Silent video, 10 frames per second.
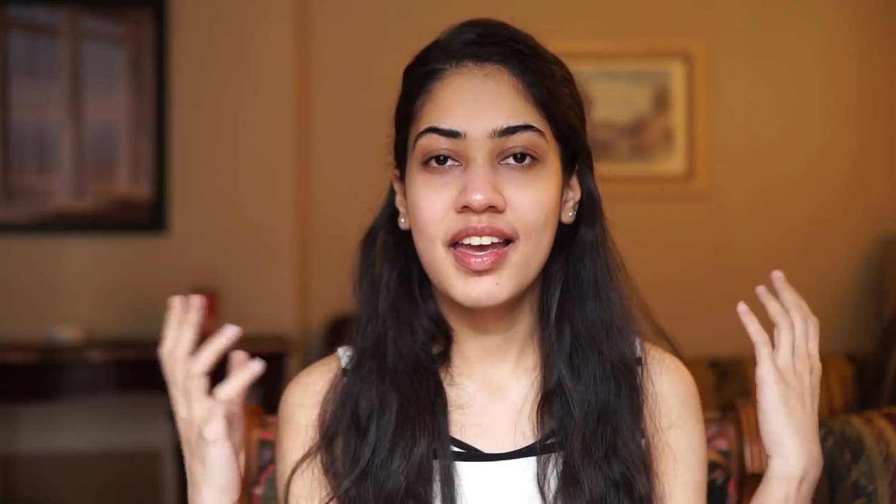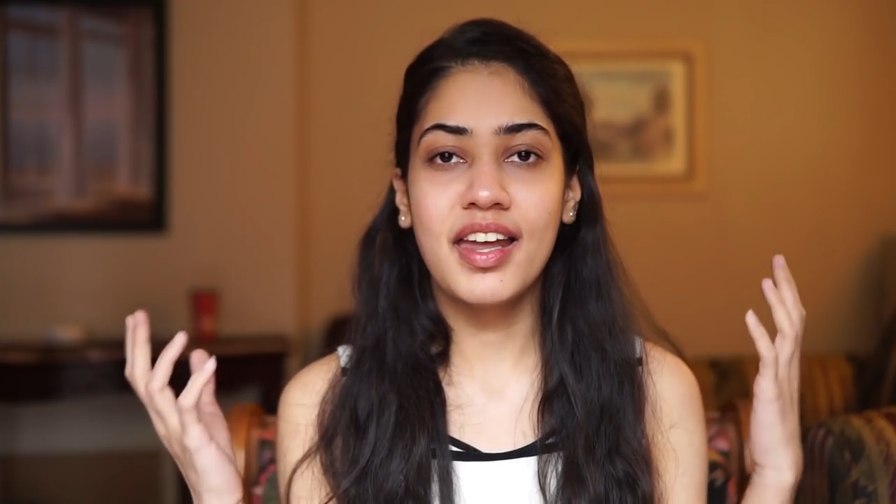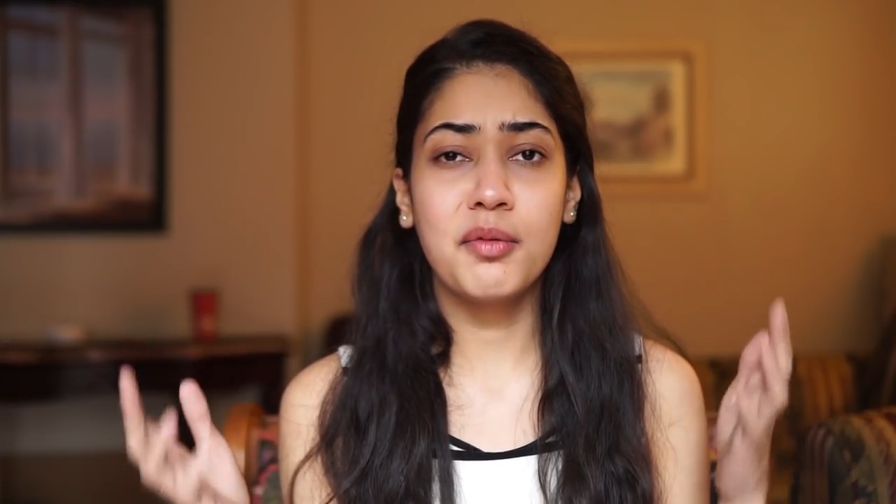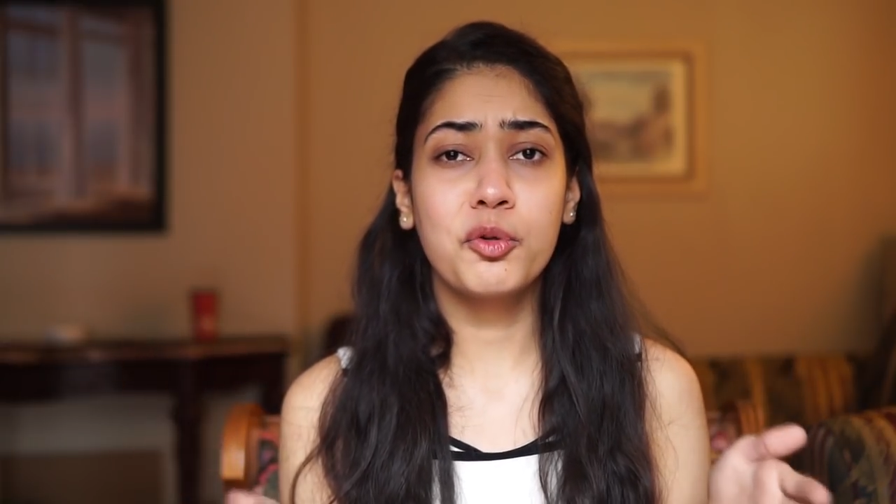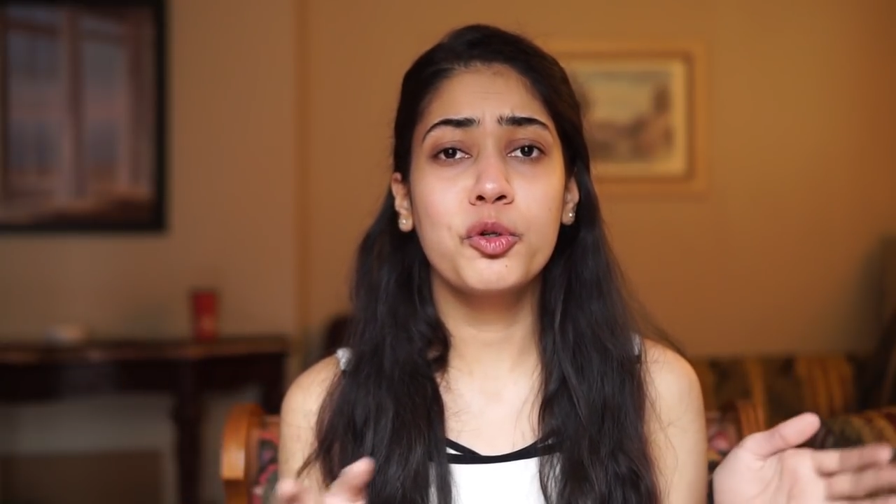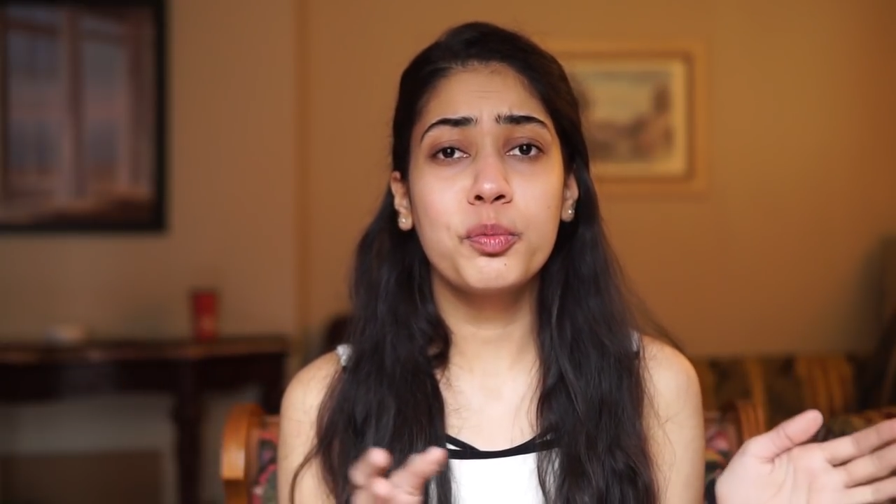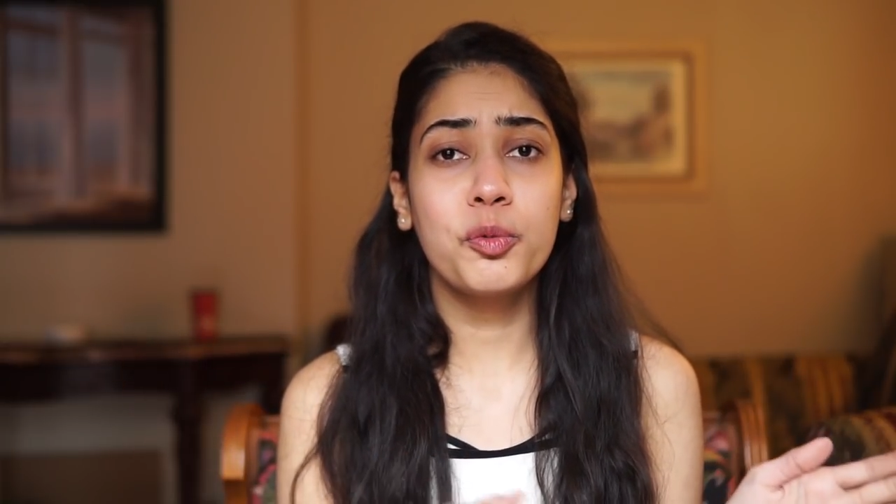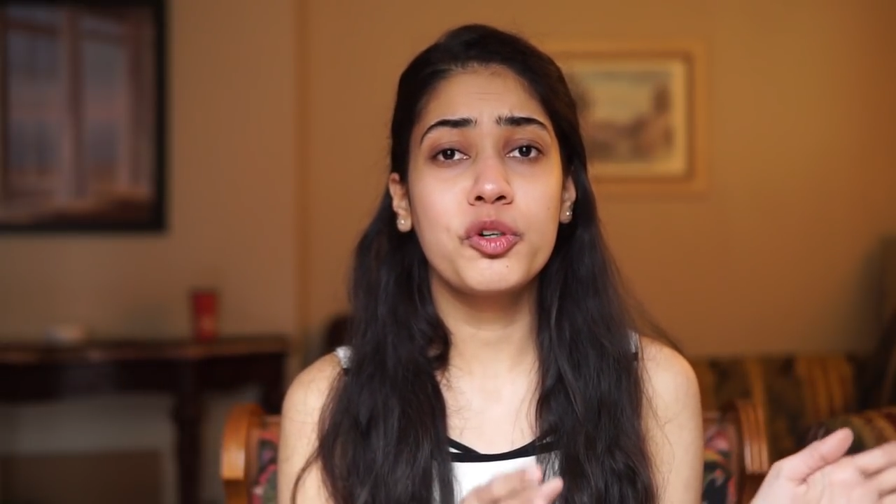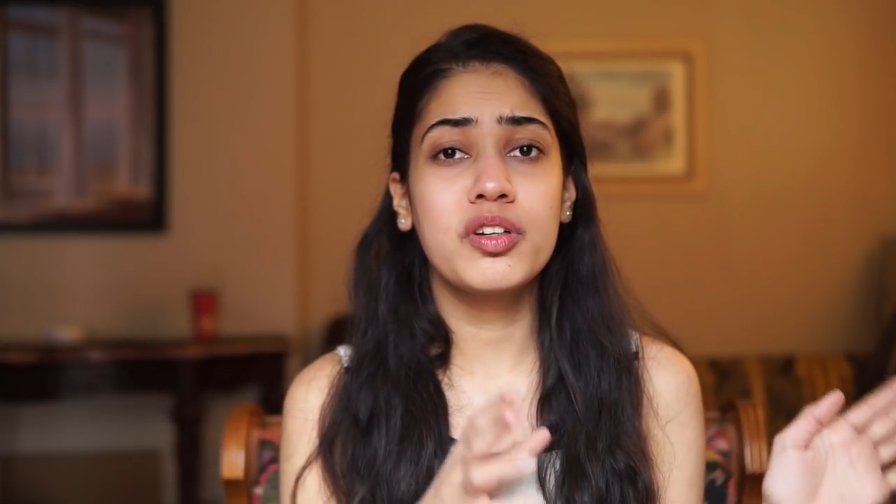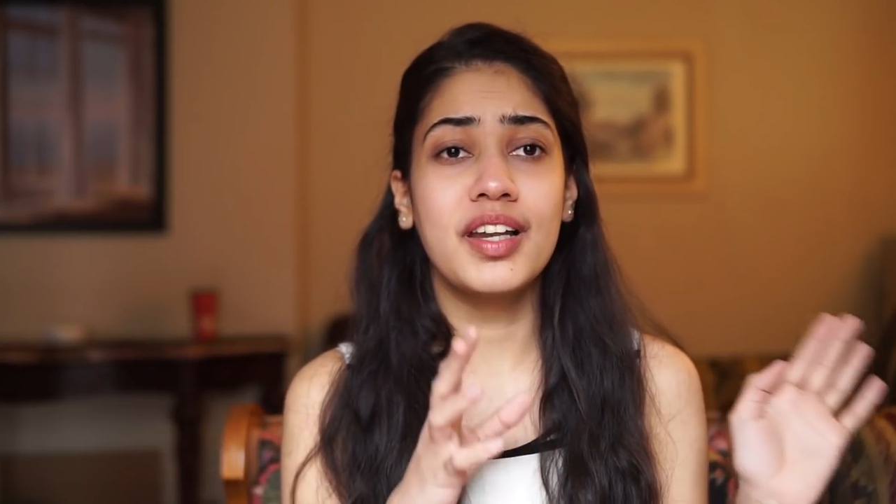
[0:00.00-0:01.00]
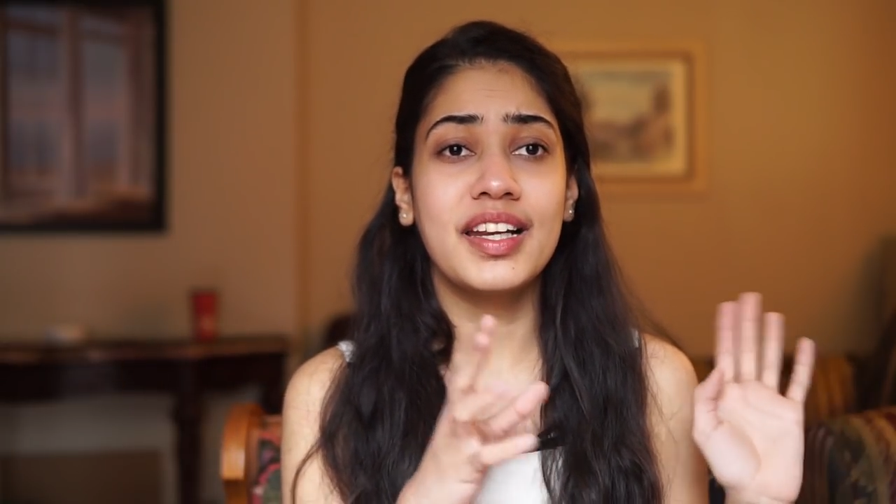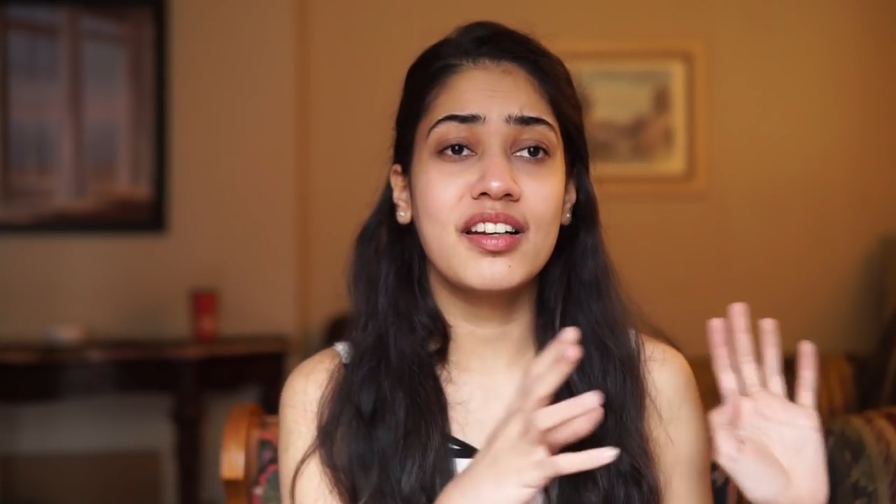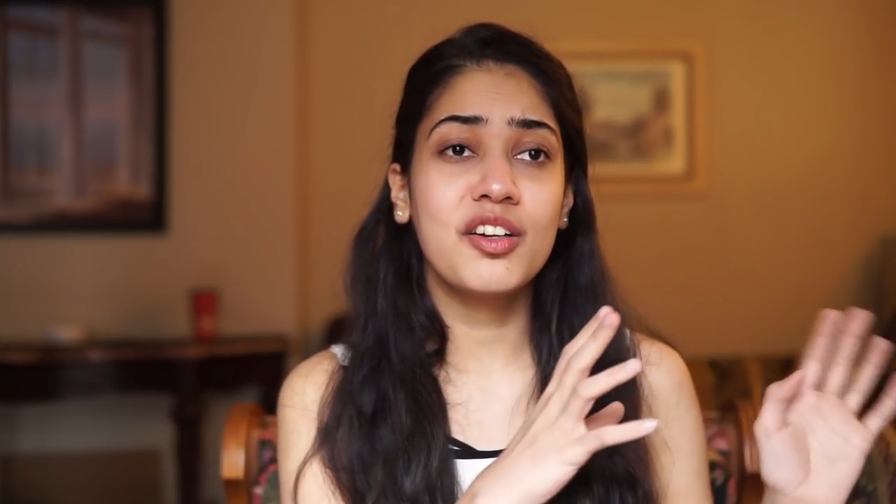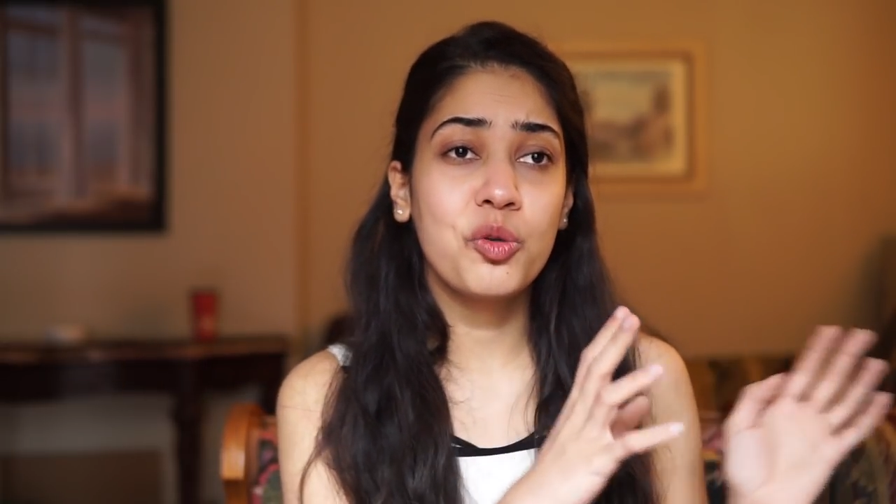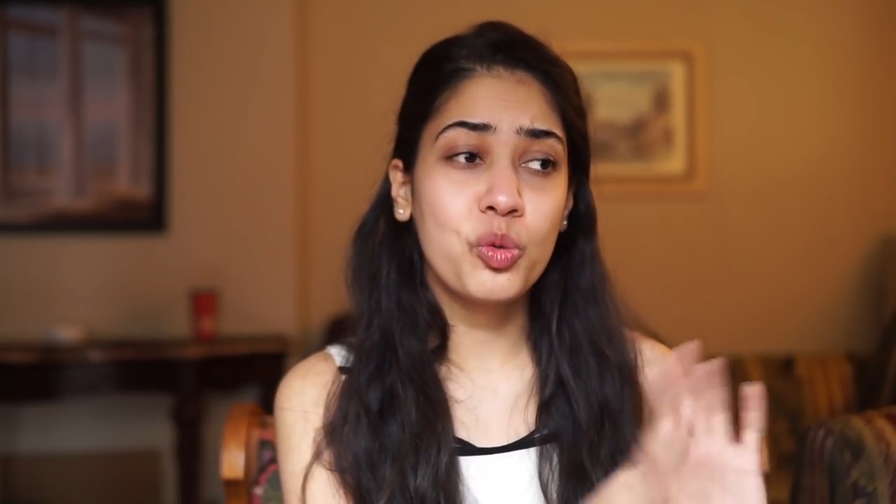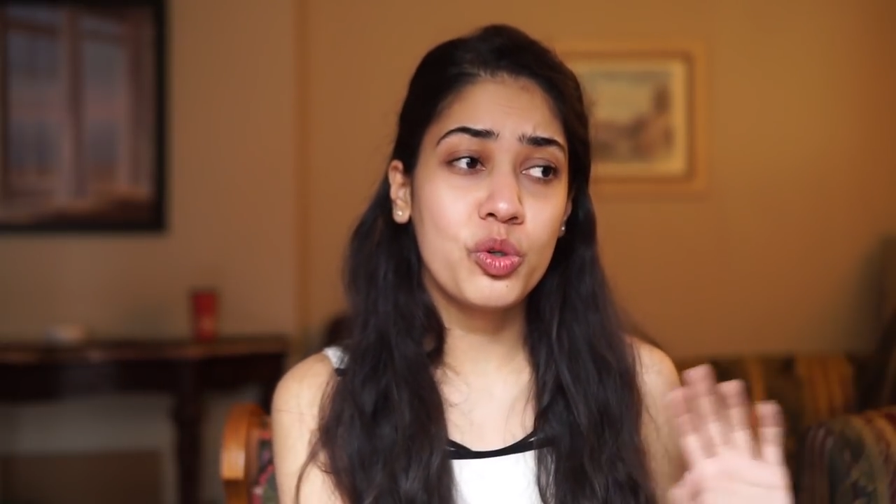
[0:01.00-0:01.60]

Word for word: and I'm going to put like a